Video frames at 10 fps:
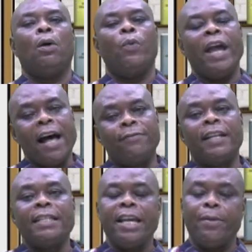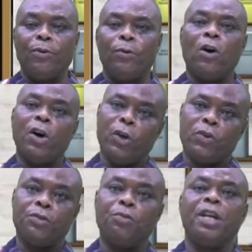We have the table on your
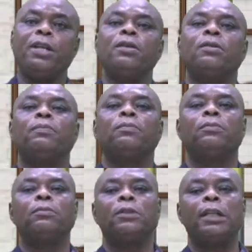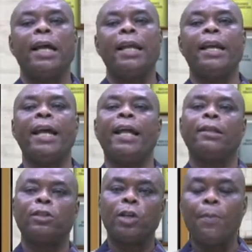screen, and the
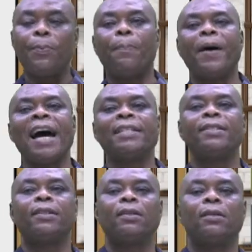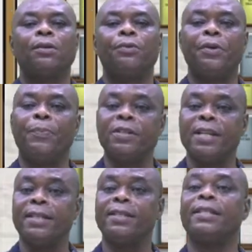top part
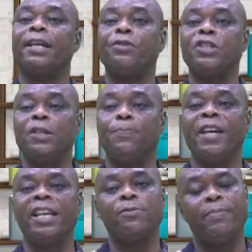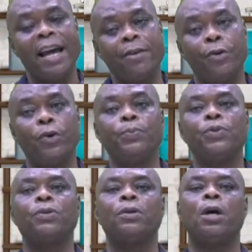represents the recipient's blood groups,